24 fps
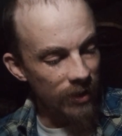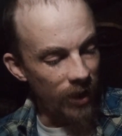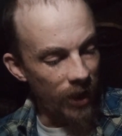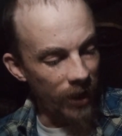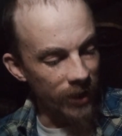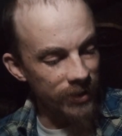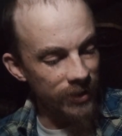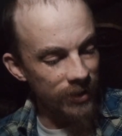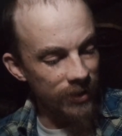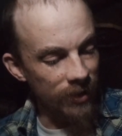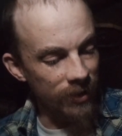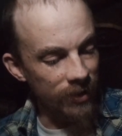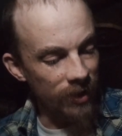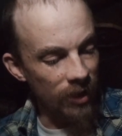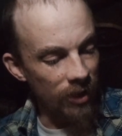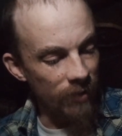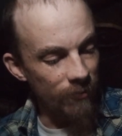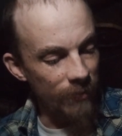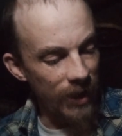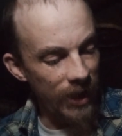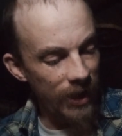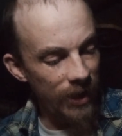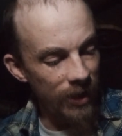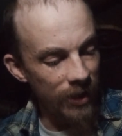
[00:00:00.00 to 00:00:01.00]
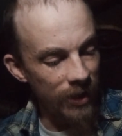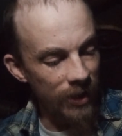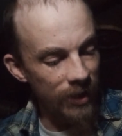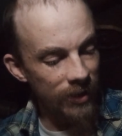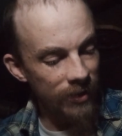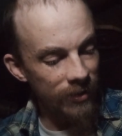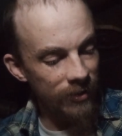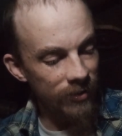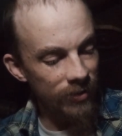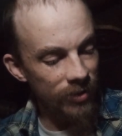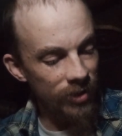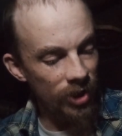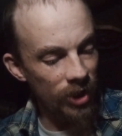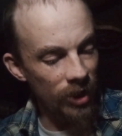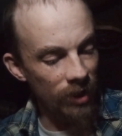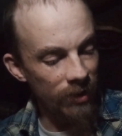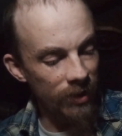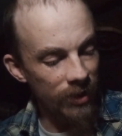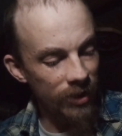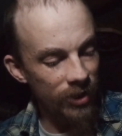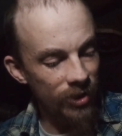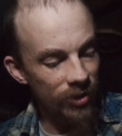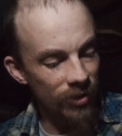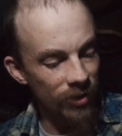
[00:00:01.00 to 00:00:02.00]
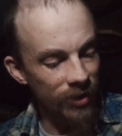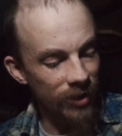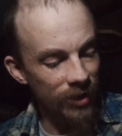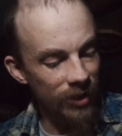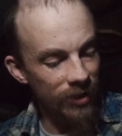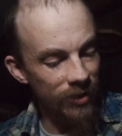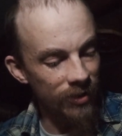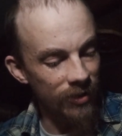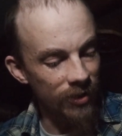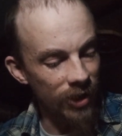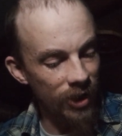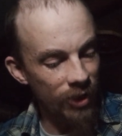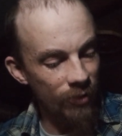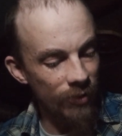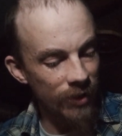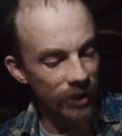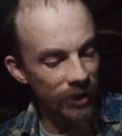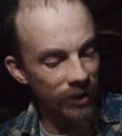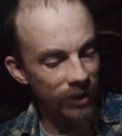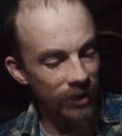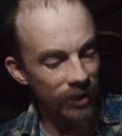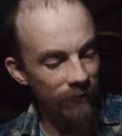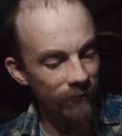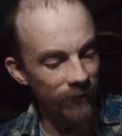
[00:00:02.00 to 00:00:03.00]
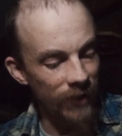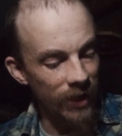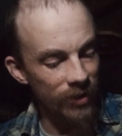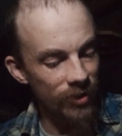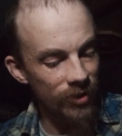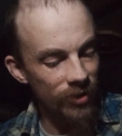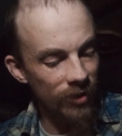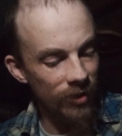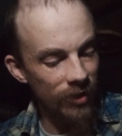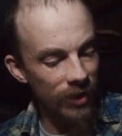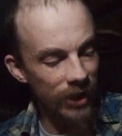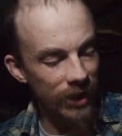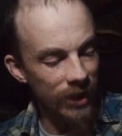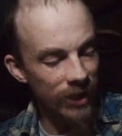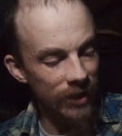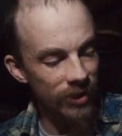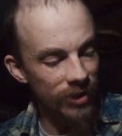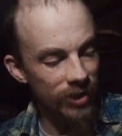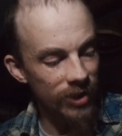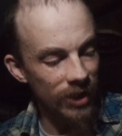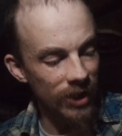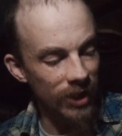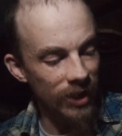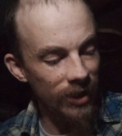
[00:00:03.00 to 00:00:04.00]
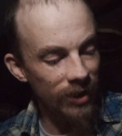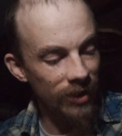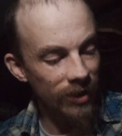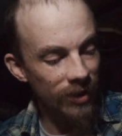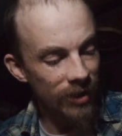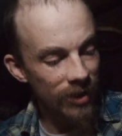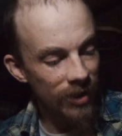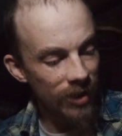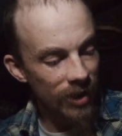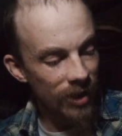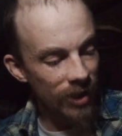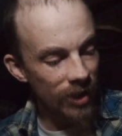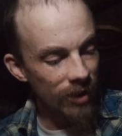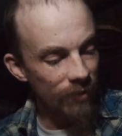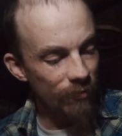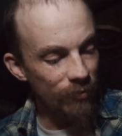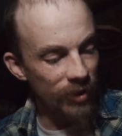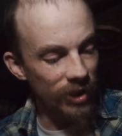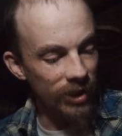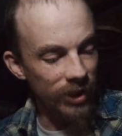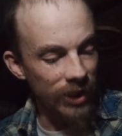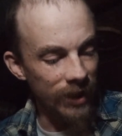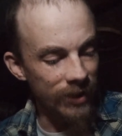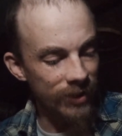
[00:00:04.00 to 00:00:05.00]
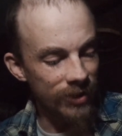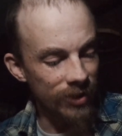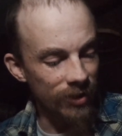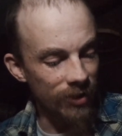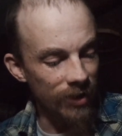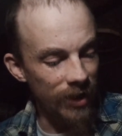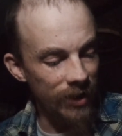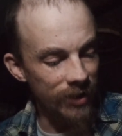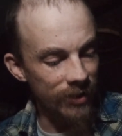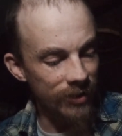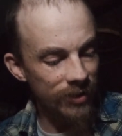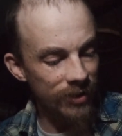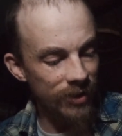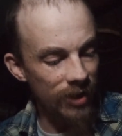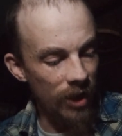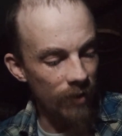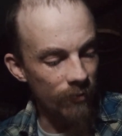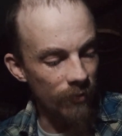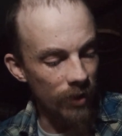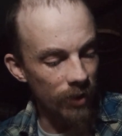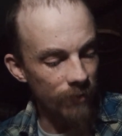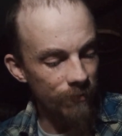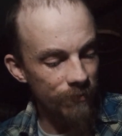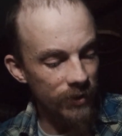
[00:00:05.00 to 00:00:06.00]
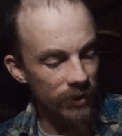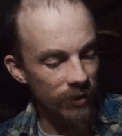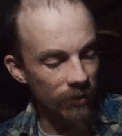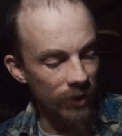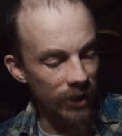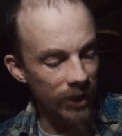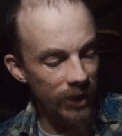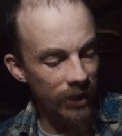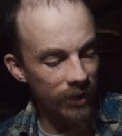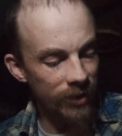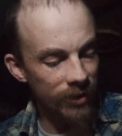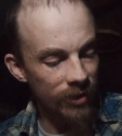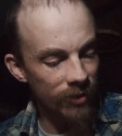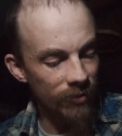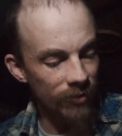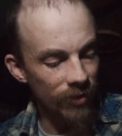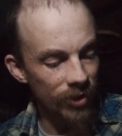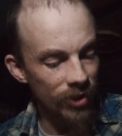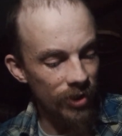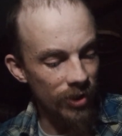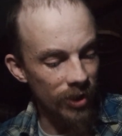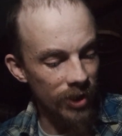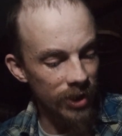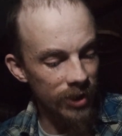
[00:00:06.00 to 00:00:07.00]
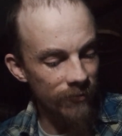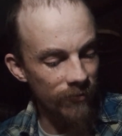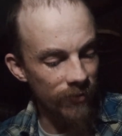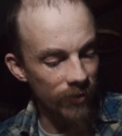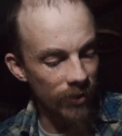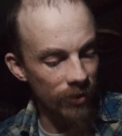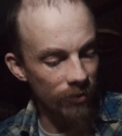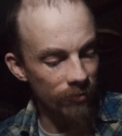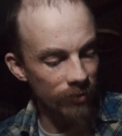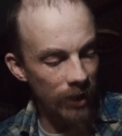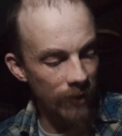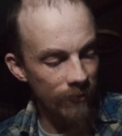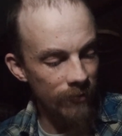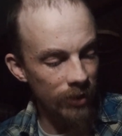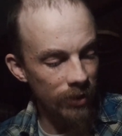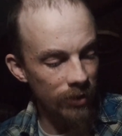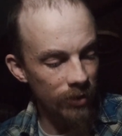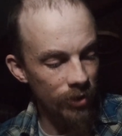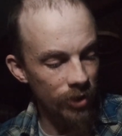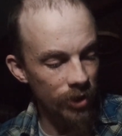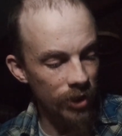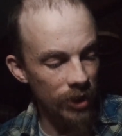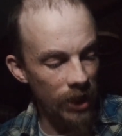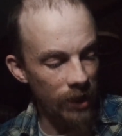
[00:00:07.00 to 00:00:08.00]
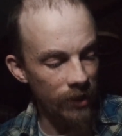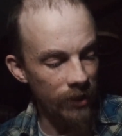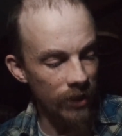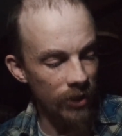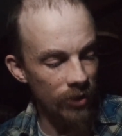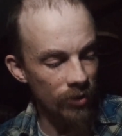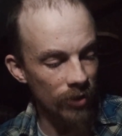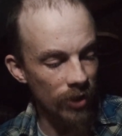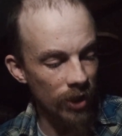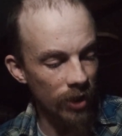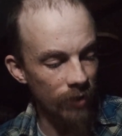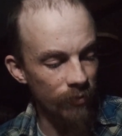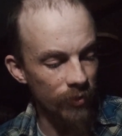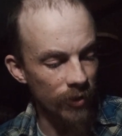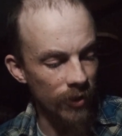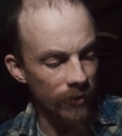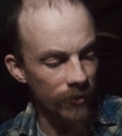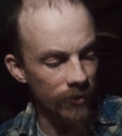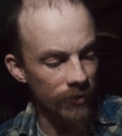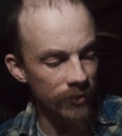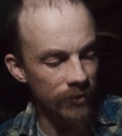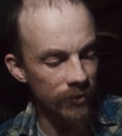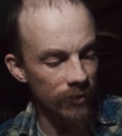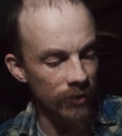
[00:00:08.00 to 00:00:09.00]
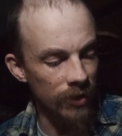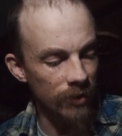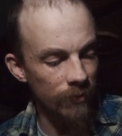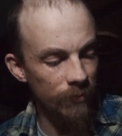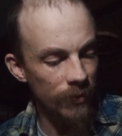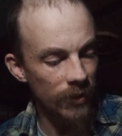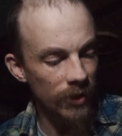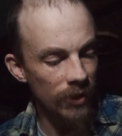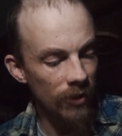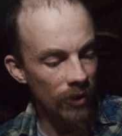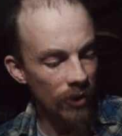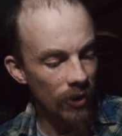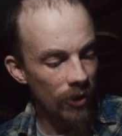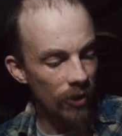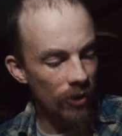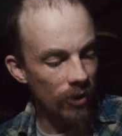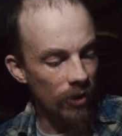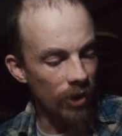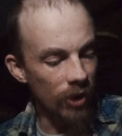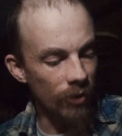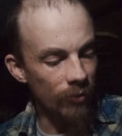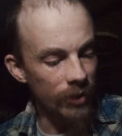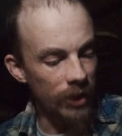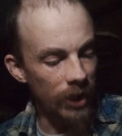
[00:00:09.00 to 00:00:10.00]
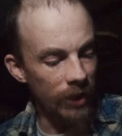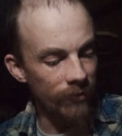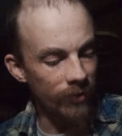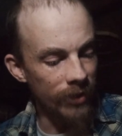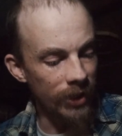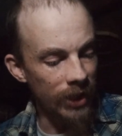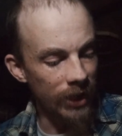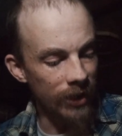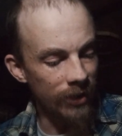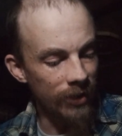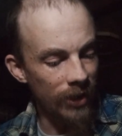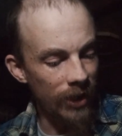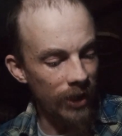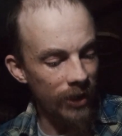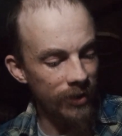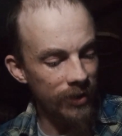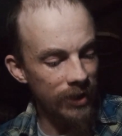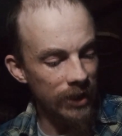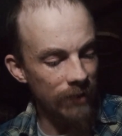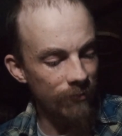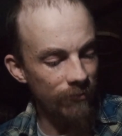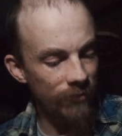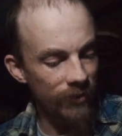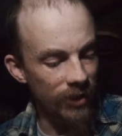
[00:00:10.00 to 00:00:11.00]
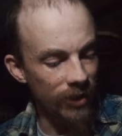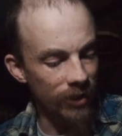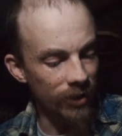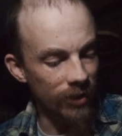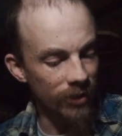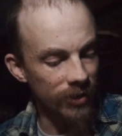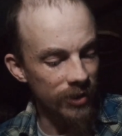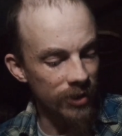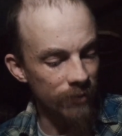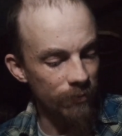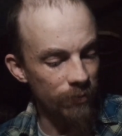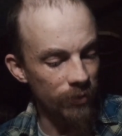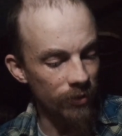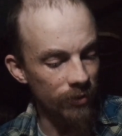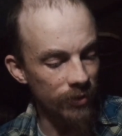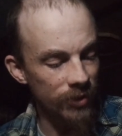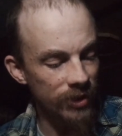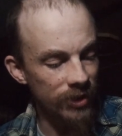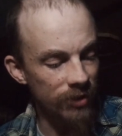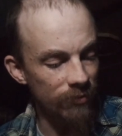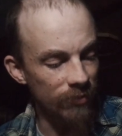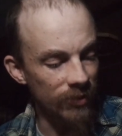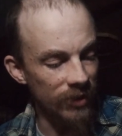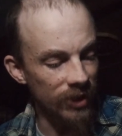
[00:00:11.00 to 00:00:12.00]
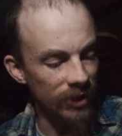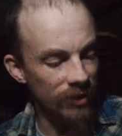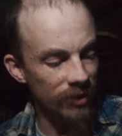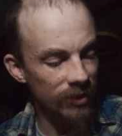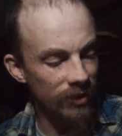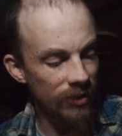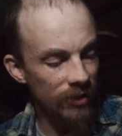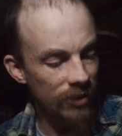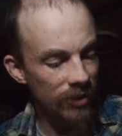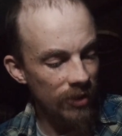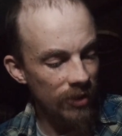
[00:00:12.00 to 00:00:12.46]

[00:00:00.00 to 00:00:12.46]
I stuck out my hand, and Jerry shook it in a quick conventional handshake, but Lester had his thumb up, so I had to adjust for the revolutionary drug brother's grip, or whatever that goddamn thing is supposed to mean.